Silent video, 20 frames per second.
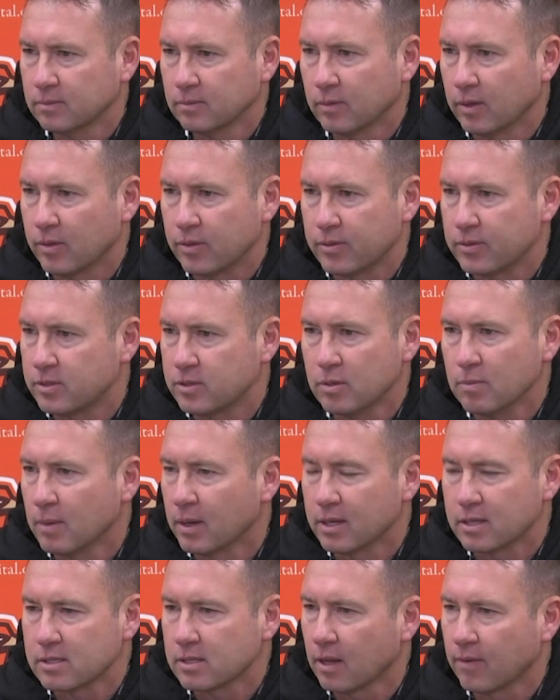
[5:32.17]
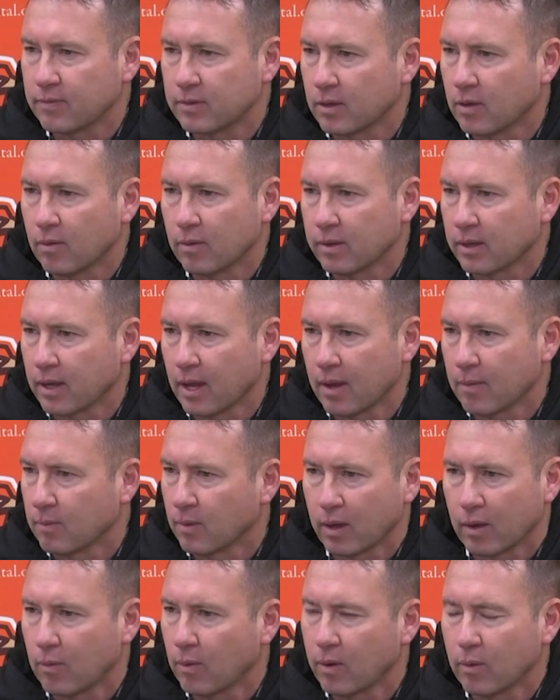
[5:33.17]
with 2 minutes left to go in the game.
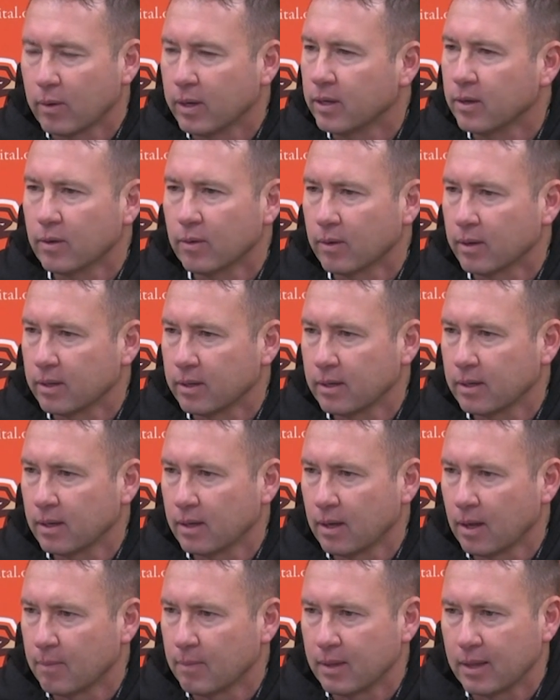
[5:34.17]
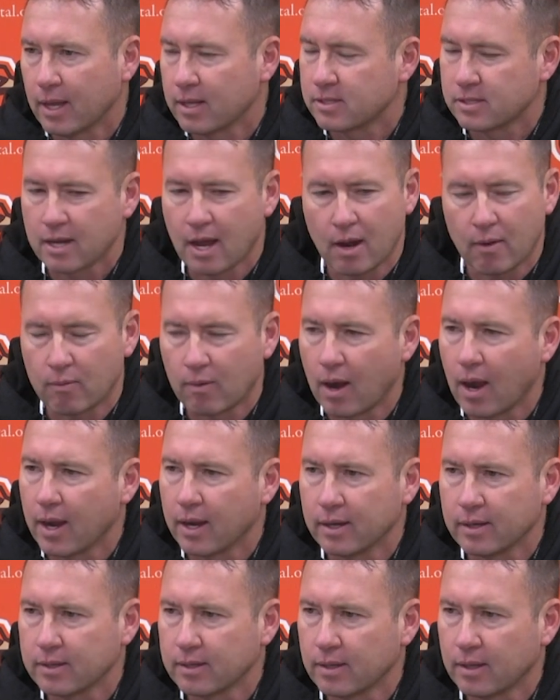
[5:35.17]
Like, what are we doing? I mean, that's not
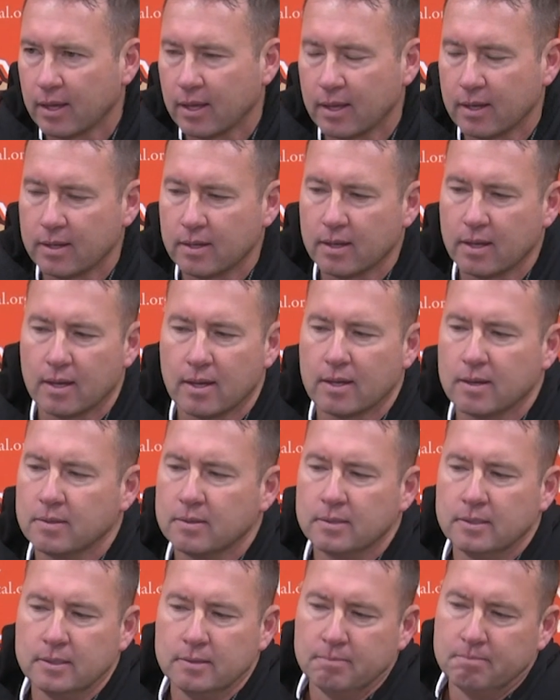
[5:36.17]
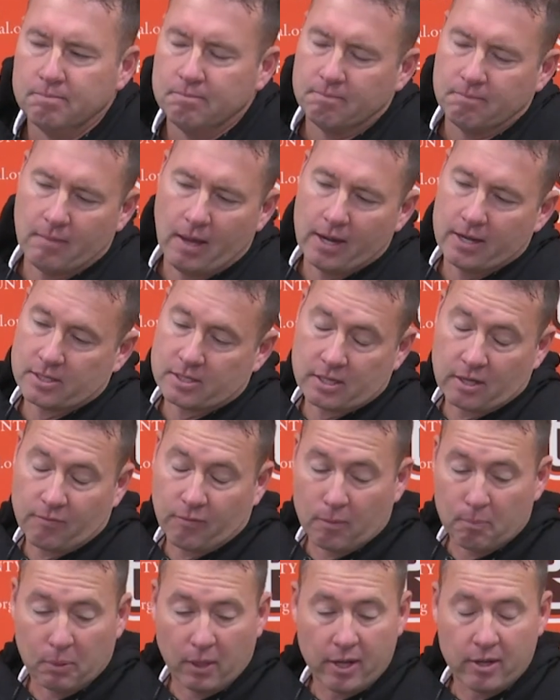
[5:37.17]
right. And I just think
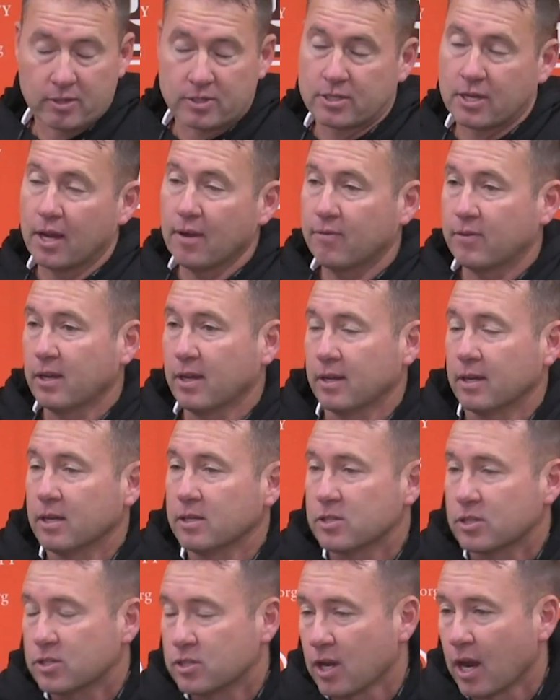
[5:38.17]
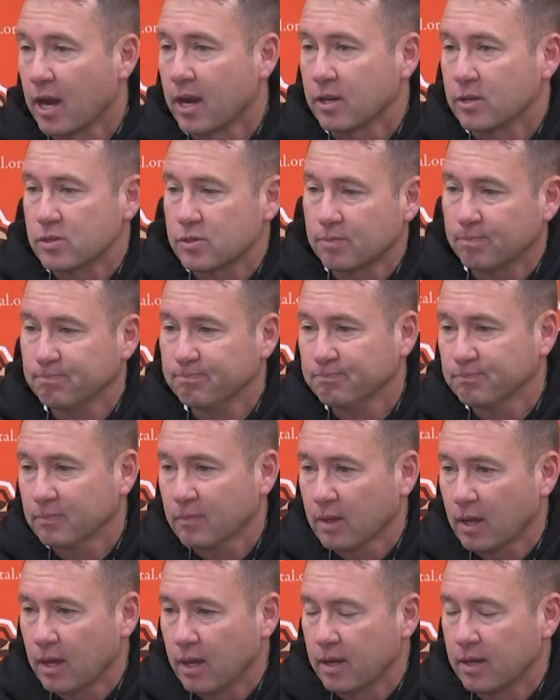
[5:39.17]
for player safety, it needs to change.
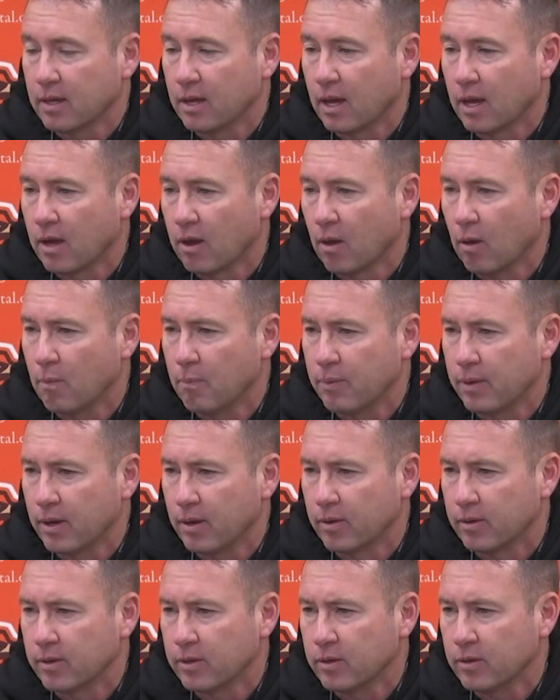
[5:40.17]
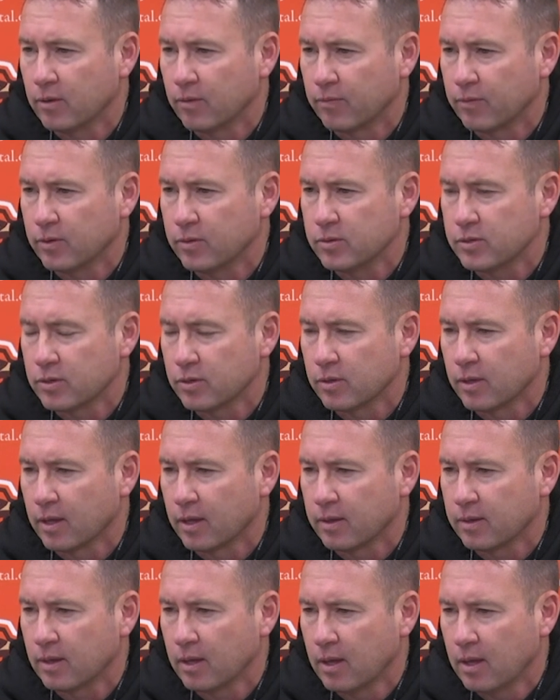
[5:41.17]
And I hope here in the near future
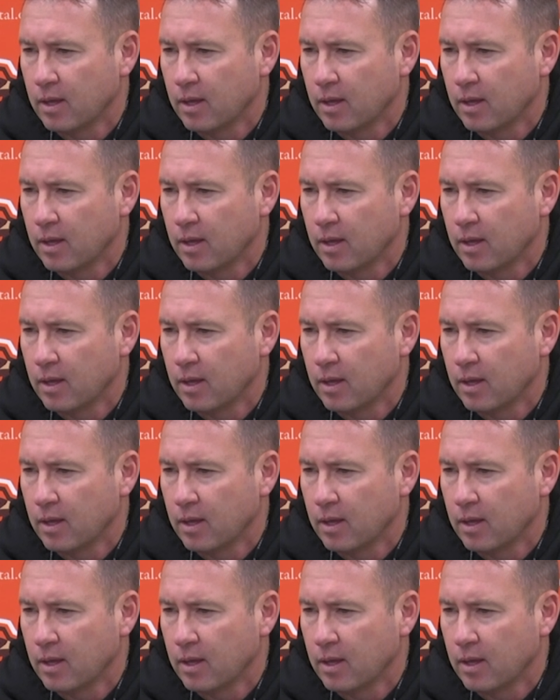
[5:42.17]
that